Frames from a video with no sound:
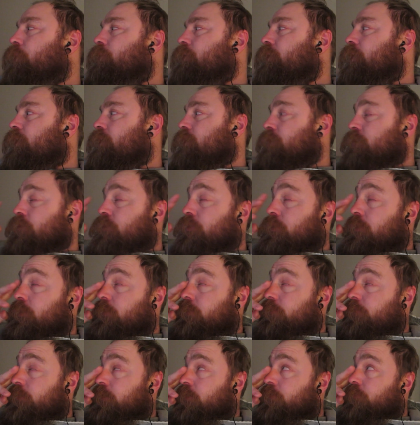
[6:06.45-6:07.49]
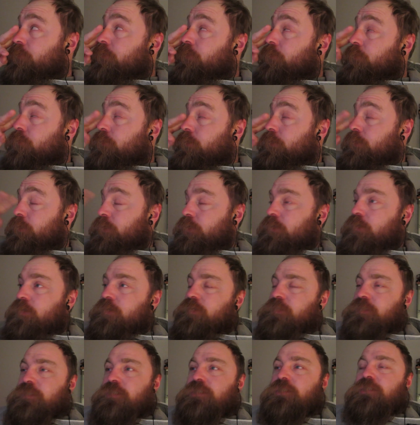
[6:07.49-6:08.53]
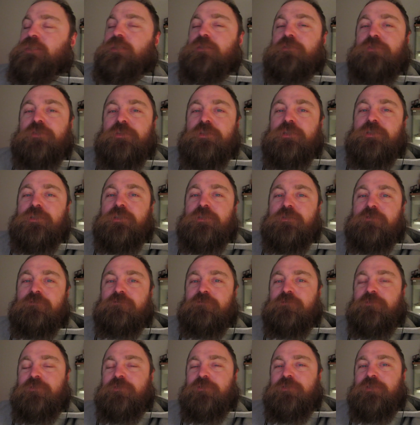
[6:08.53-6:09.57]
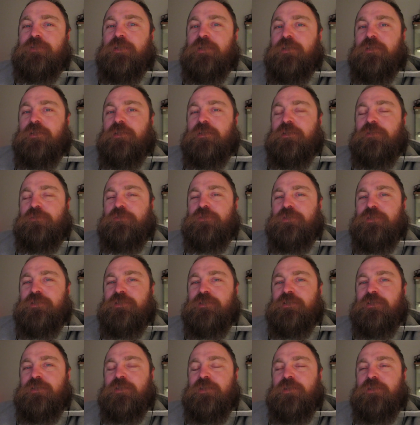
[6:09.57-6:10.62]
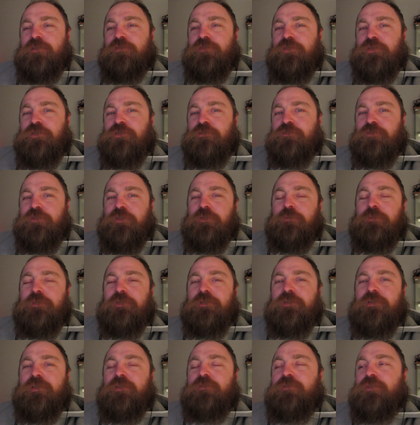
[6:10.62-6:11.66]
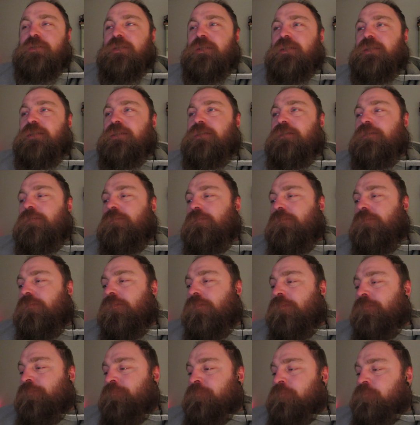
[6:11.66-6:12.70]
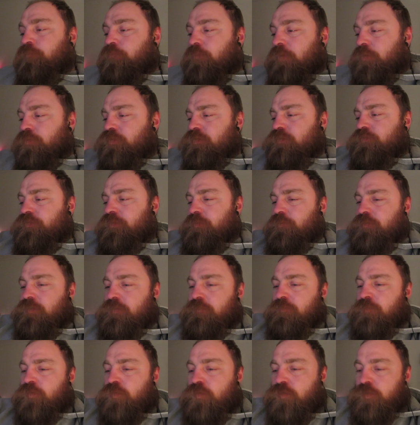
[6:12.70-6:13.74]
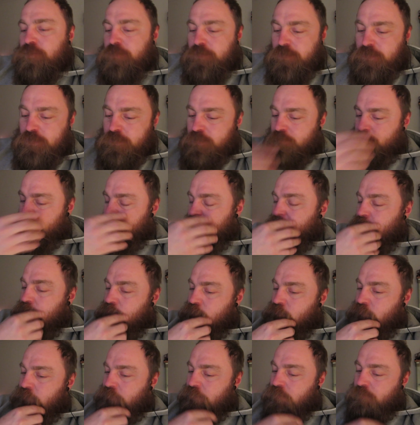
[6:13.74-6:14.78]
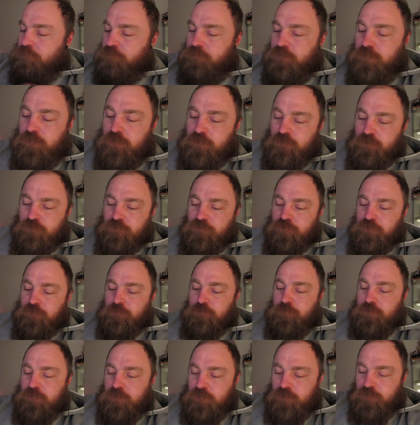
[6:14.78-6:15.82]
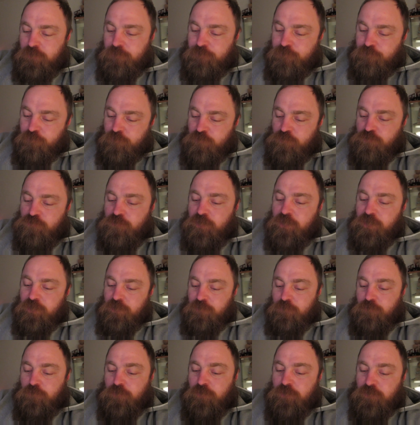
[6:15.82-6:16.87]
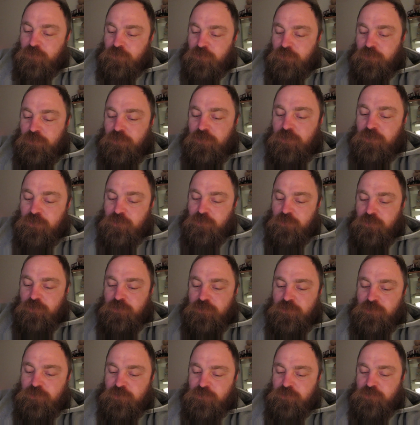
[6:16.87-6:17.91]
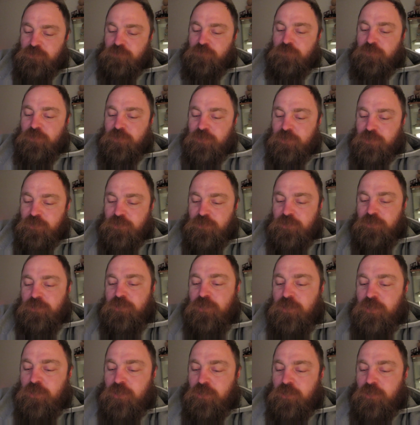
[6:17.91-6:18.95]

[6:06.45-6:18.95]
you guys enjoyed the video with all the RC stuff. And it was a lot of fun to film it, definitely. I wish to film some more, but I was also taking part in the fun by trying one of the cars and stuff like that, and